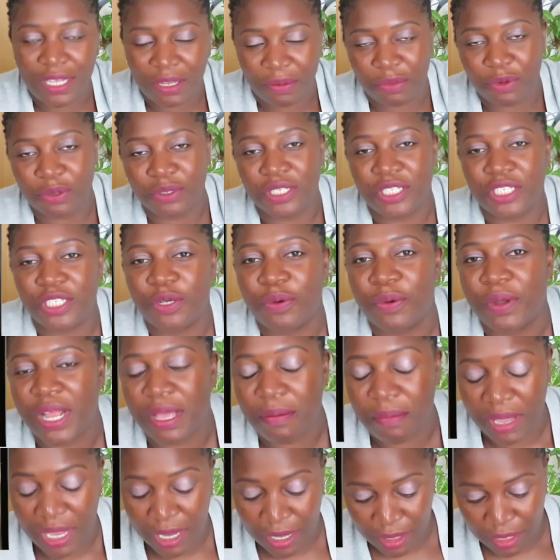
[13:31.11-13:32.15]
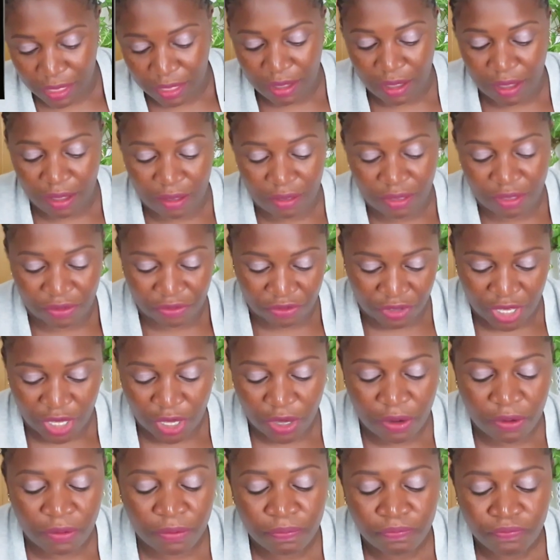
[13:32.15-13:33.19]
in more detail when I make the
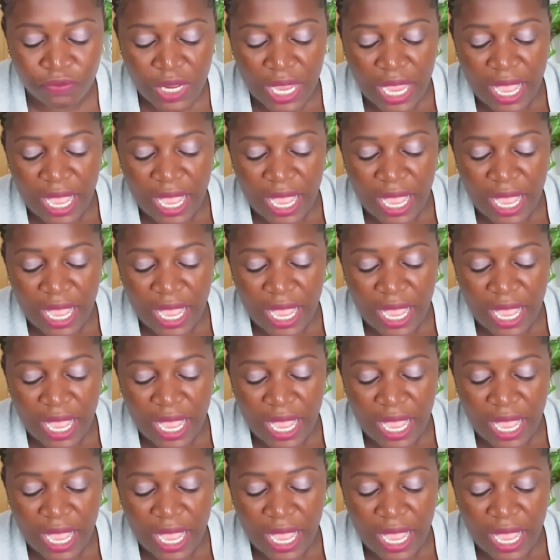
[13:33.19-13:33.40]
video.